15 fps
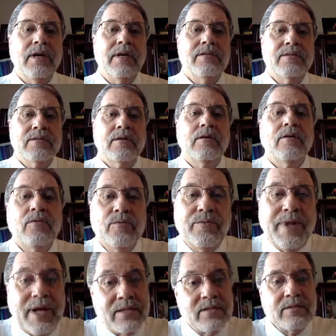And
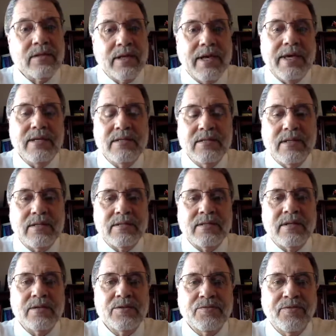so that's the case that
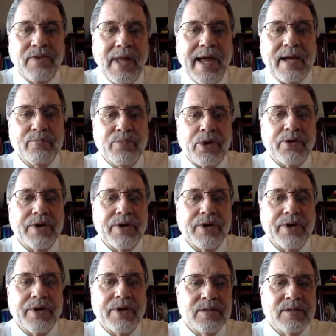says flag burning